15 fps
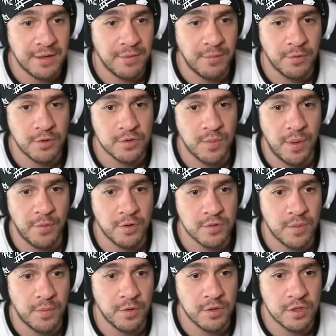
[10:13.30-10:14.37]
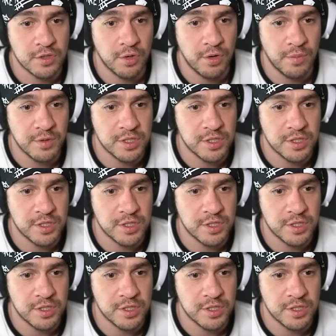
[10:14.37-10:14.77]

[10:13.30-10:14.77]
Vámonos, vámonos, vámonos. Let's go to number